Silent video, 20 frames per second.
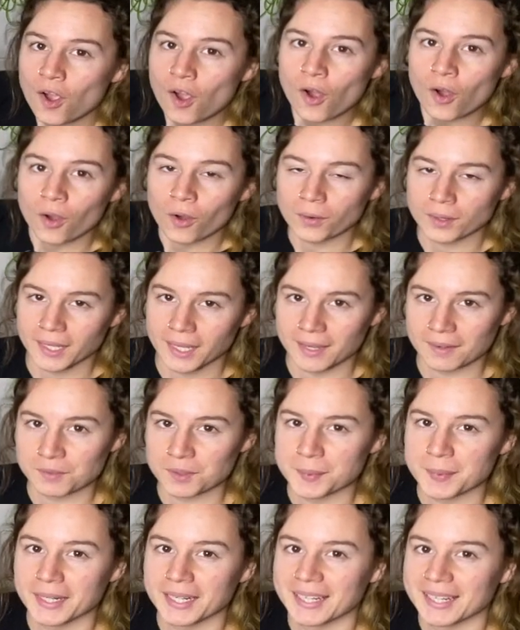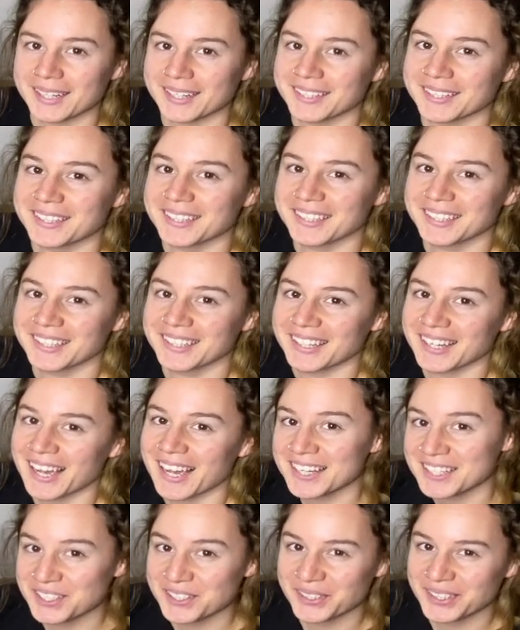Okay everybody,
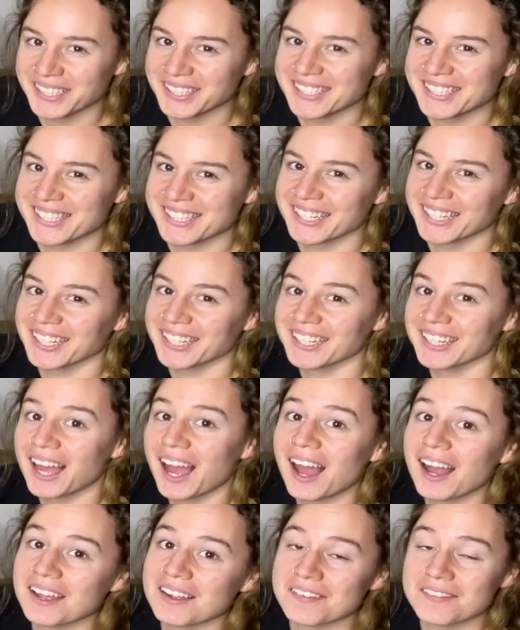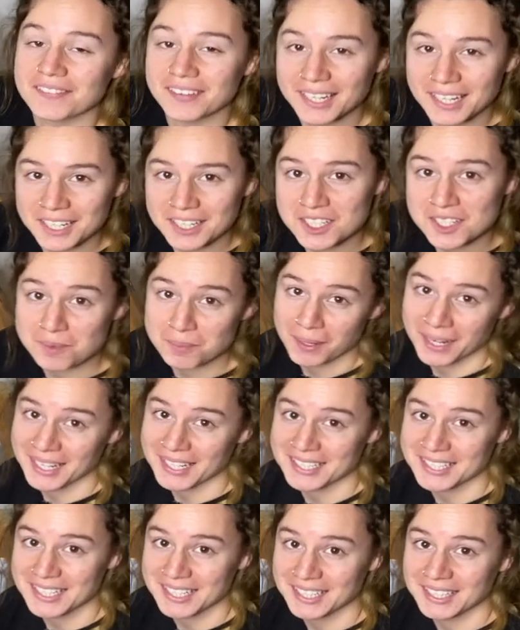as you can see, I finished
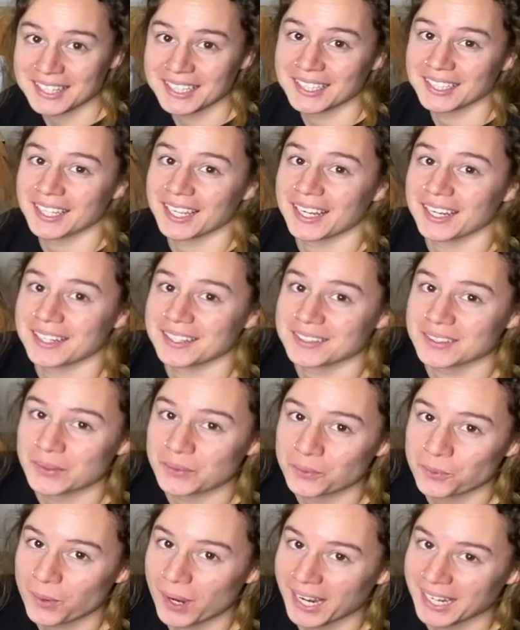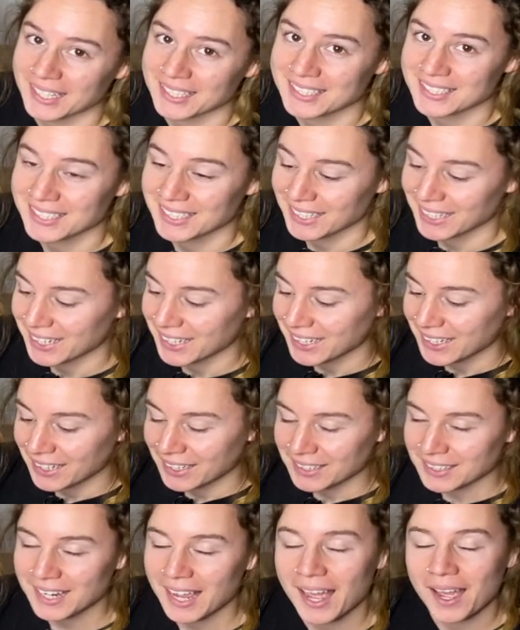painting the legs white.
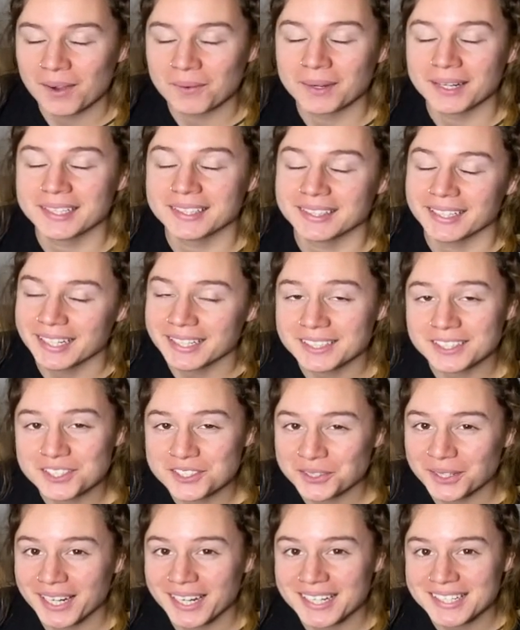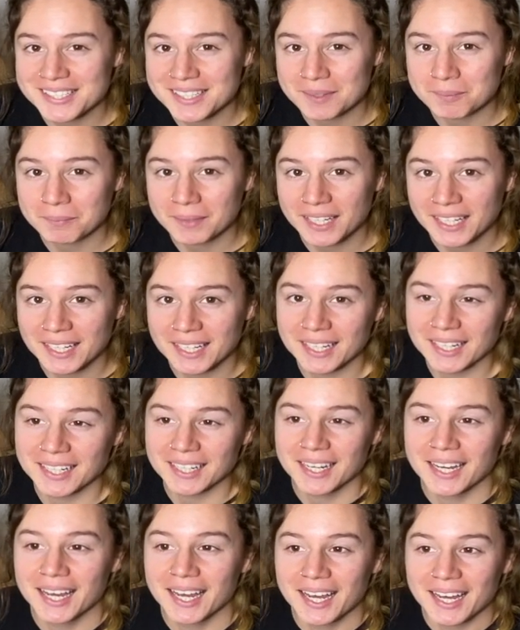Now I'd like to try something
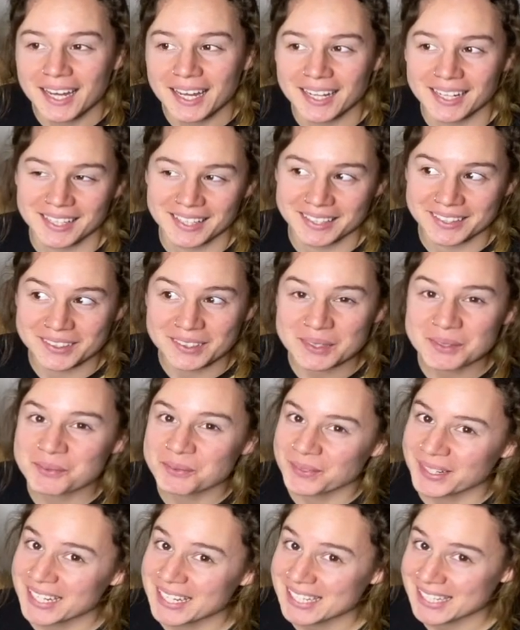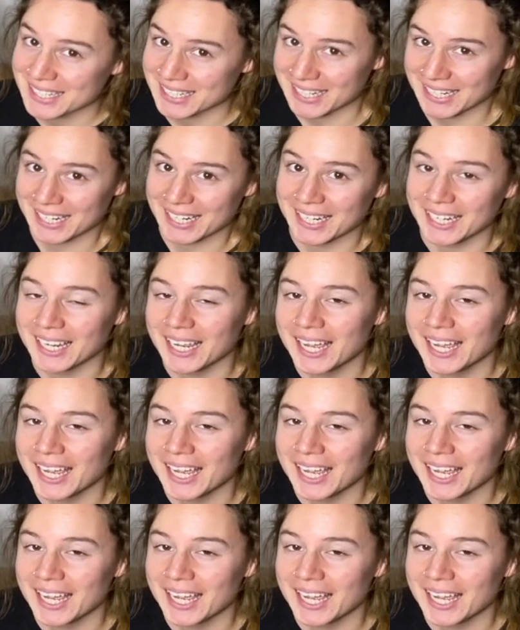a little risky,